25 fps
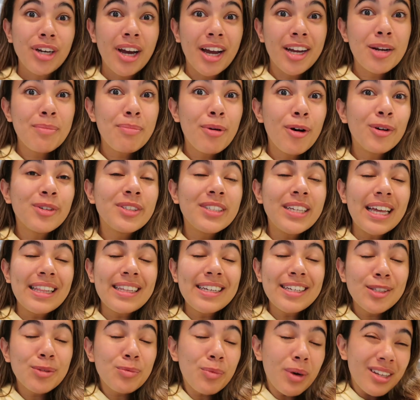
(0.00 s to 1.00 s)
trying to post at
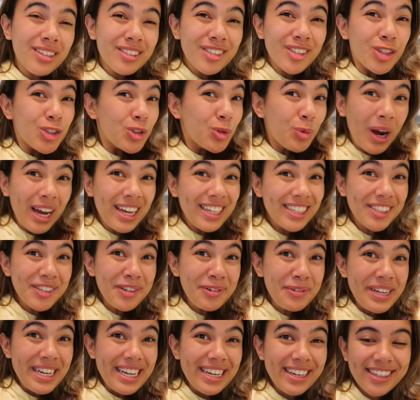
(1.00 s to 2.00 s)
least once or twice
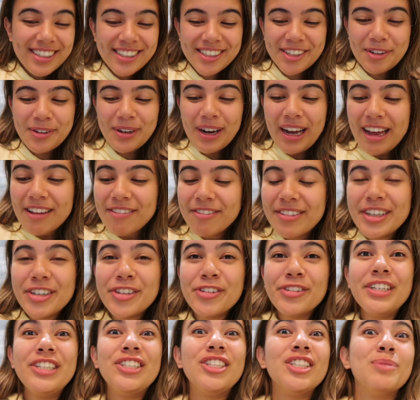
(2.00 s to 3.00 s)
a week. So I've
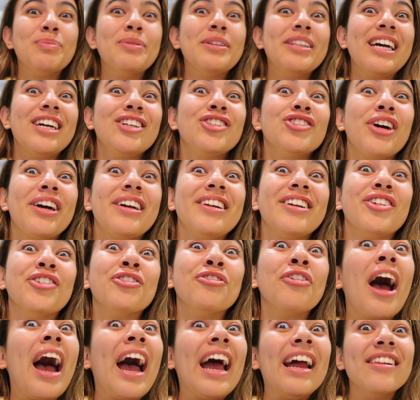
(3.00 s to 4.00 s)
literally just been like trying to
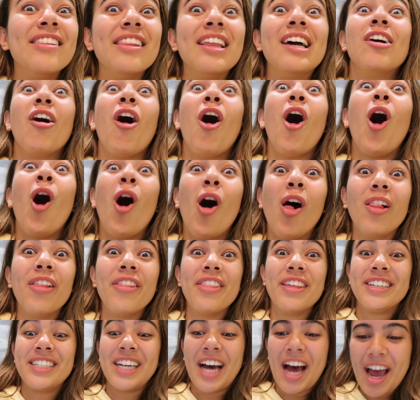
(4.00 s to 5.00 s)
grind like all
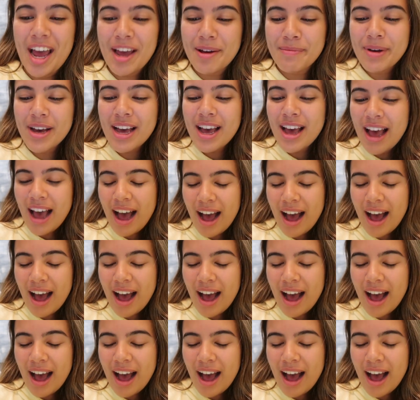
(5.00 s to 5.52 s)
the time.